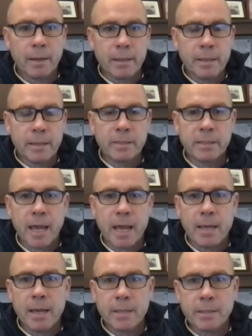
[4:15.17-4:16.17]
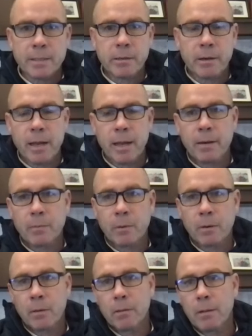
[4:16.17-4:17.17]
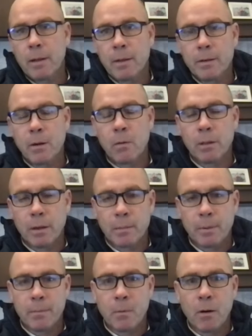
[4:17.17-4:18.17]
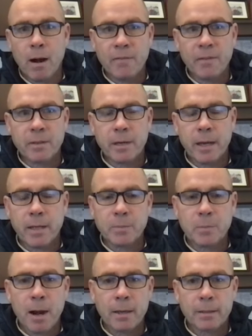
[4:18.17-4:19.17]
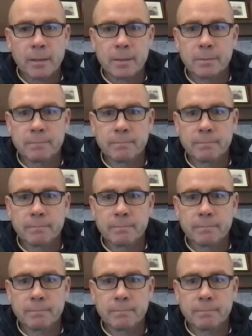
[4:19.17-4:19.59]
He did skate yesterday, and we'll know a little bit more after today's practice.